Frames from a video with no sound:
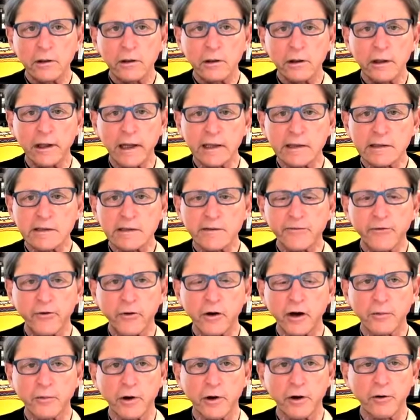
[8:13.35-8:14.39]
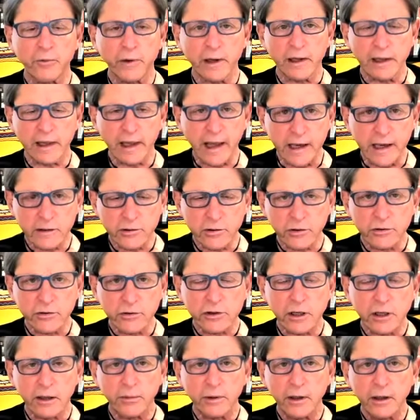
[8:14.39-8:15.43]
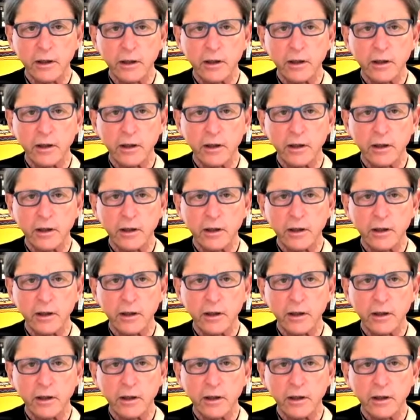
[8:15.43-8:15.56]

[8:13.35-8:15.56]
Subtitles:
Let's form a relationship